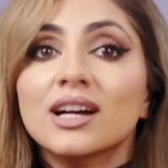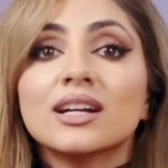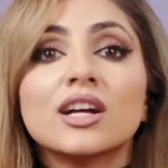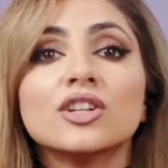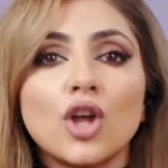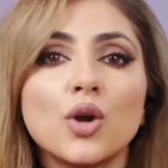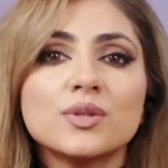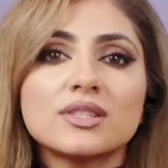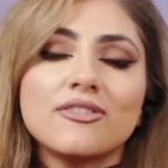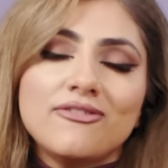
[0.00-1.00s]

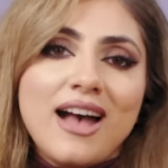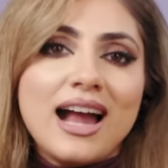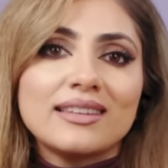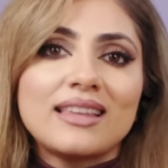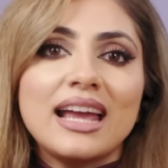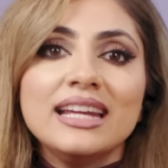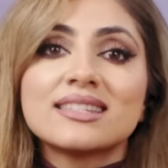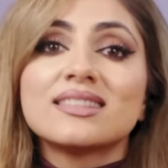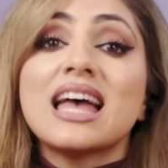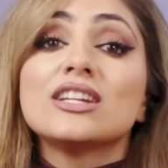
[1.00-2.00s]
connotes the fact that it's
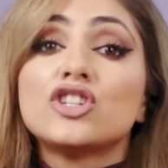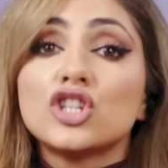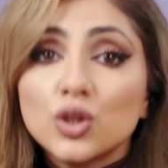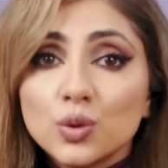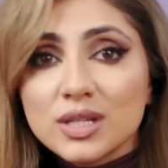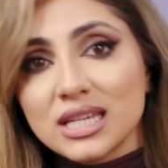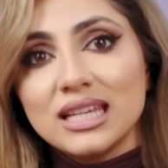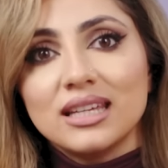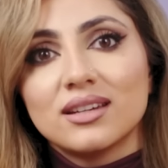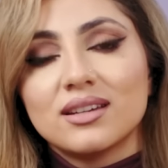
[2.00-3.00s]
their
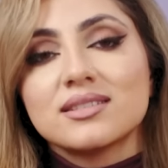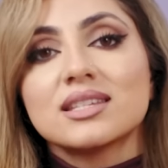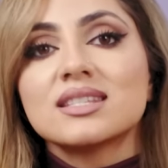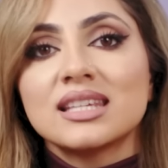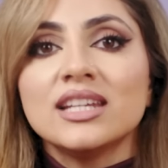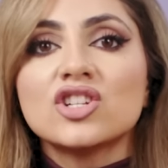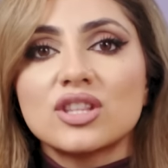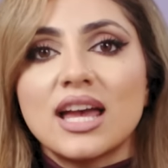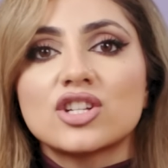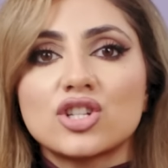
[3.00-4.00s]
duty to teach
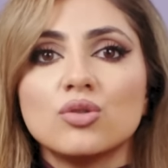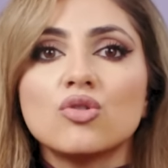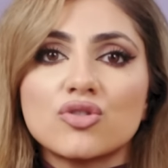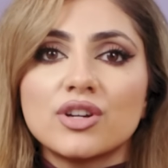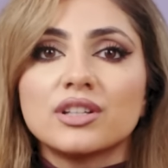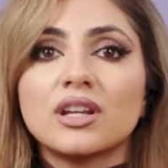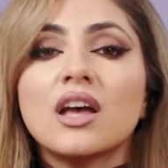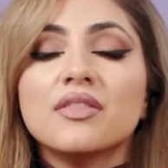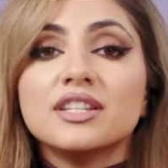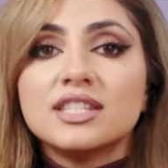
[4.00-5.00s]
their children
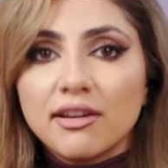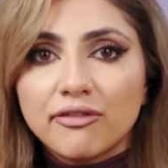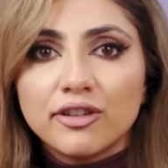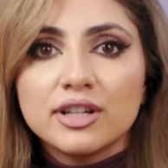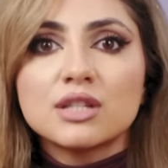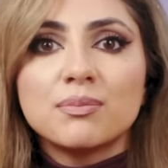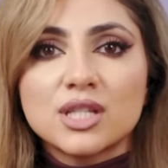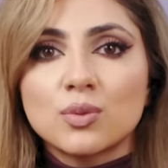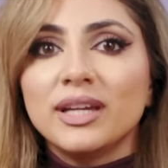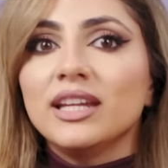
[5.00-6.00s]
the difference
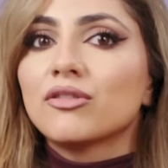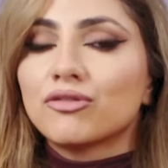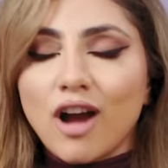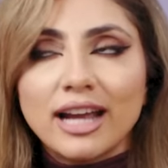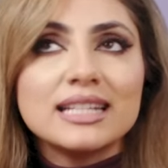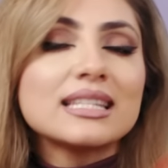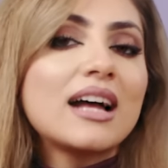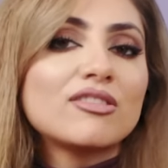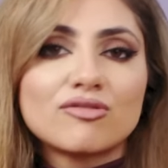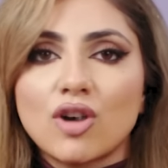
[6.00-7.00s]
between right
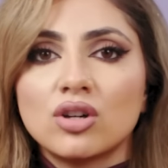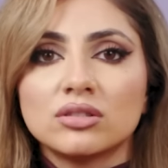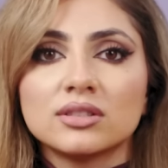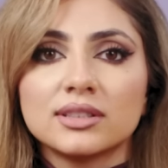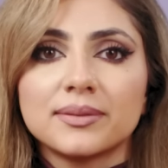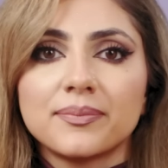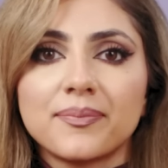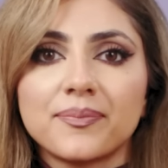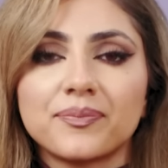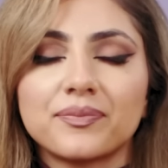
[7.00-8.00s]
and wrong.
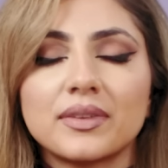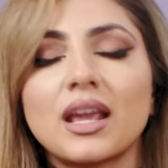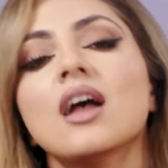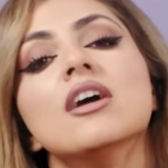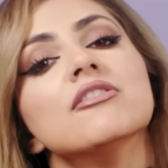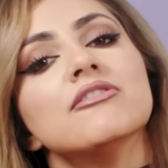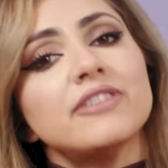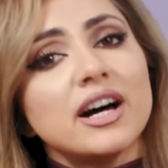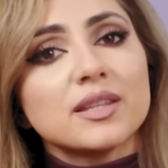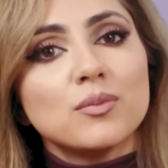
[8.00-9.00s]

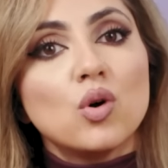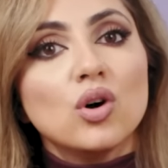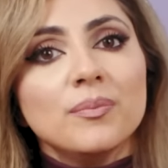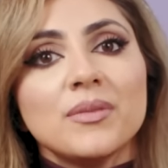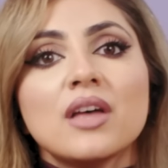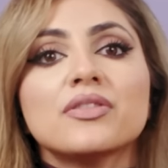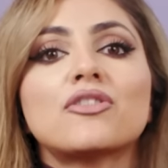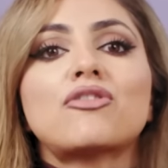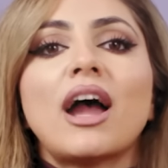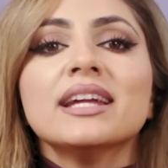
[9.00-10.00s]
Furthermore, the
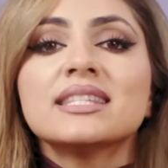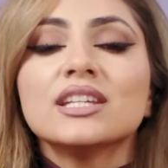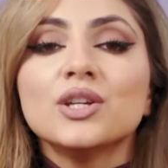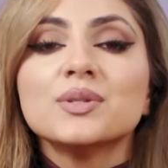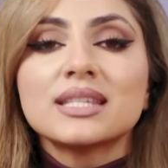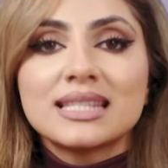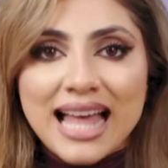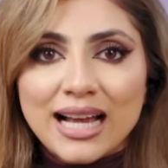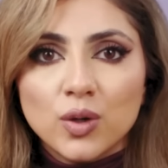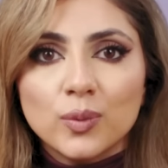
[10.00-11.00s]
writer uses
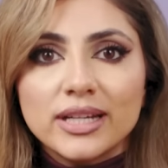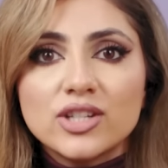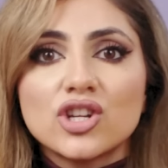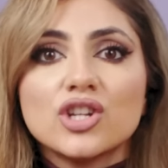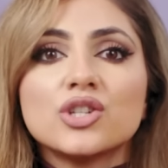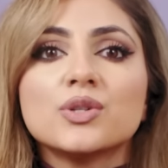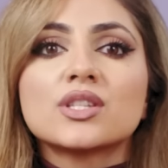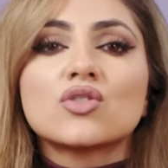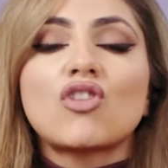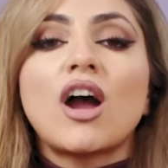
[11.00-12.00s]
language to
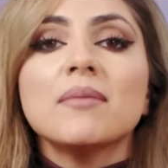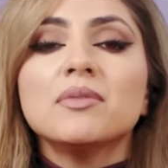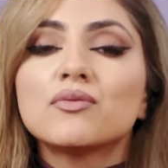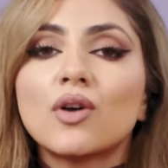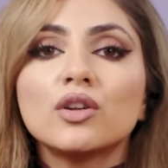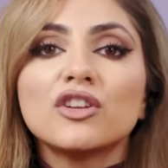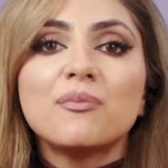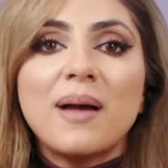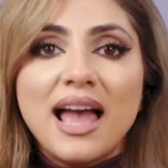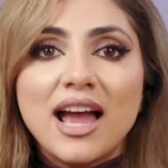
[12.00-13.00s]
describe the role of
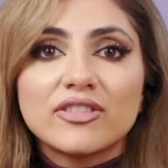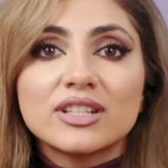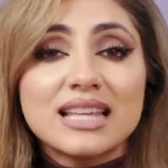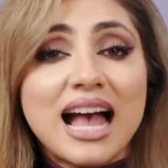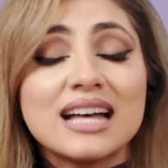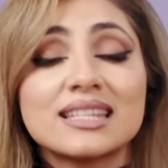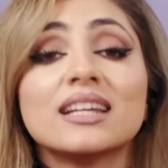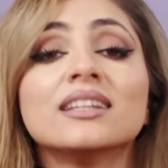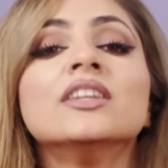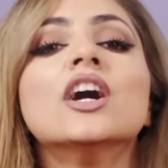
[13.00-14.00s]
parents as
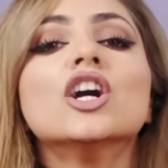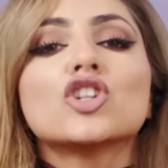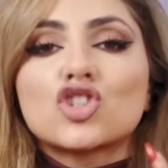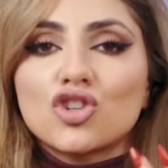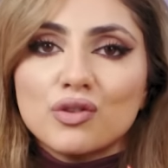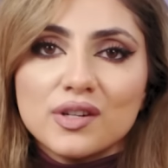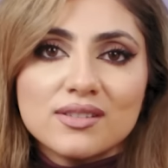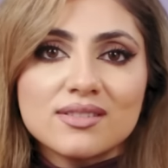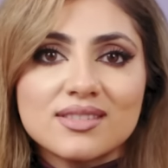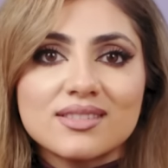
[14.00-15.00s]

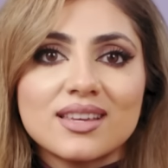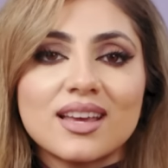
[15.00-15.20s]
nurturers.